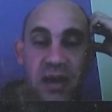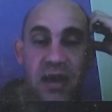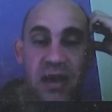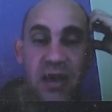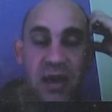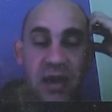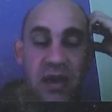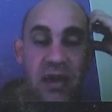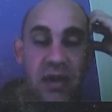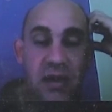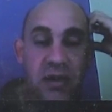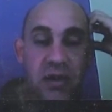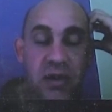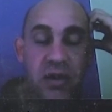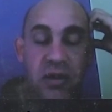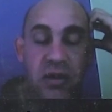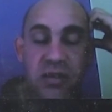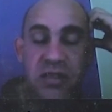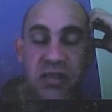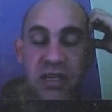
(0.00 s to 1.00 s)

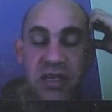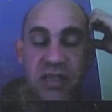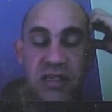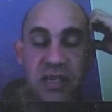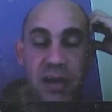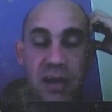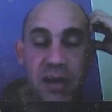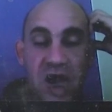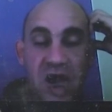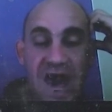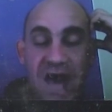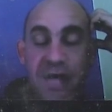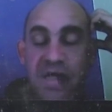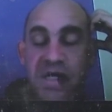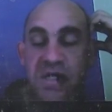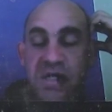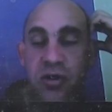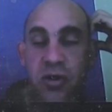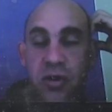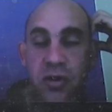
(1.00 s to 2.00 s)
You can see some on
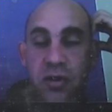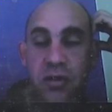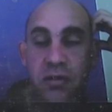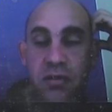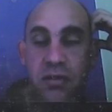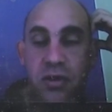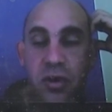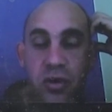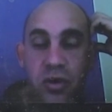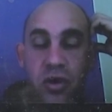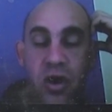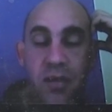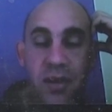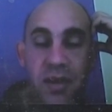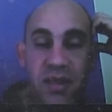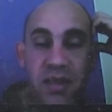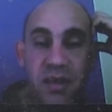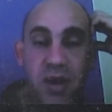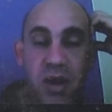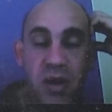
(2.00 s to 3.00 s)

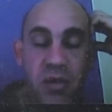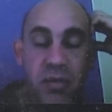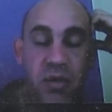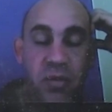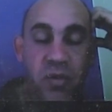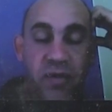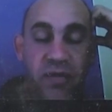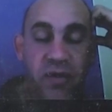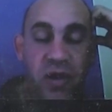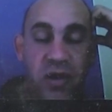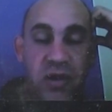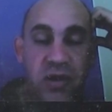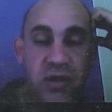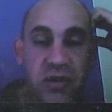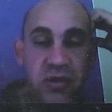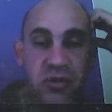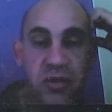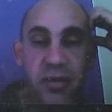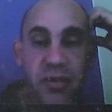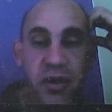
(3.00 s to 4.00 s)
Amazon.com at the moment. We've got
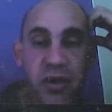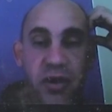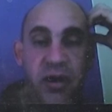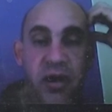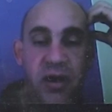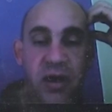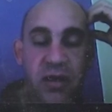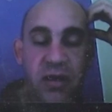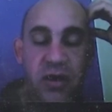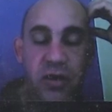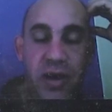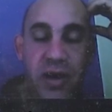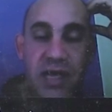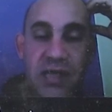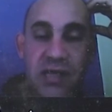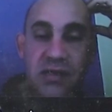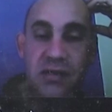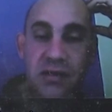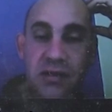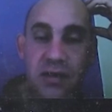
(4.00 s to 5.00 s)
a distributor in the
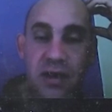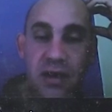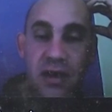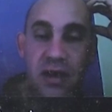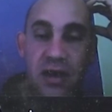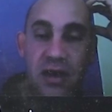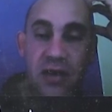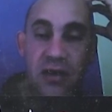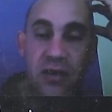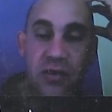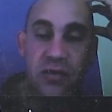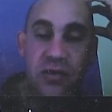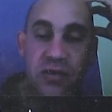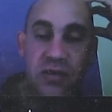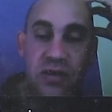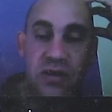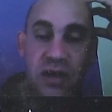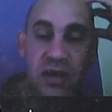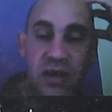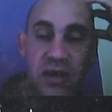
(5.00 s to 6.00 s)
US
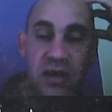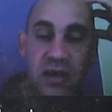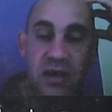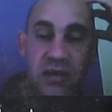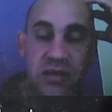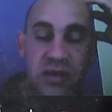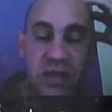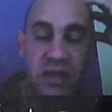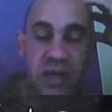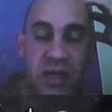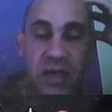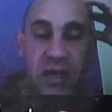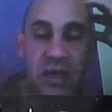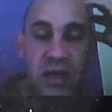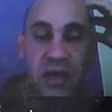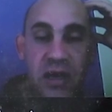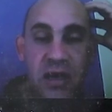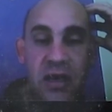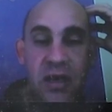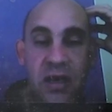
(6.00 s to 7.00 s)
who's
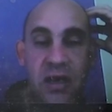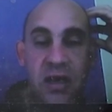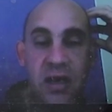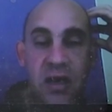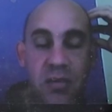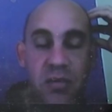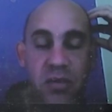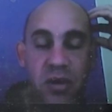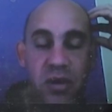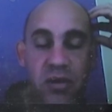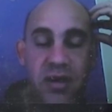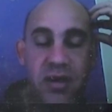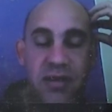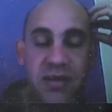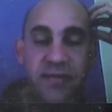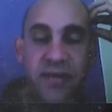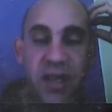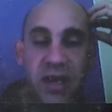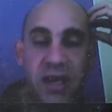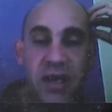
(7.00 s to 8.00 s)
selling
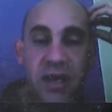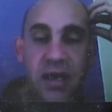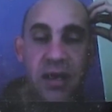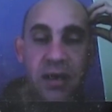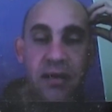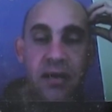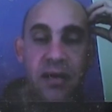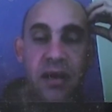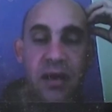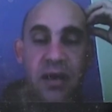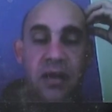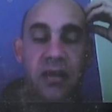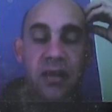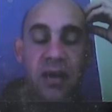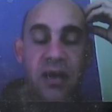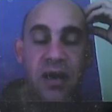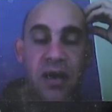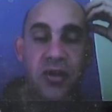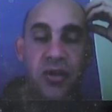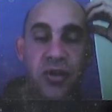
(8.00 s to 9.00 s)
progressively
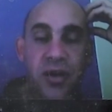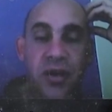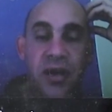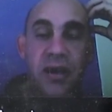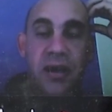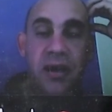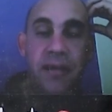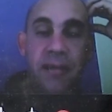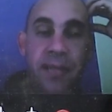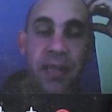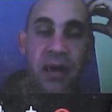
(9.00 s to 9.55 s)
in the country.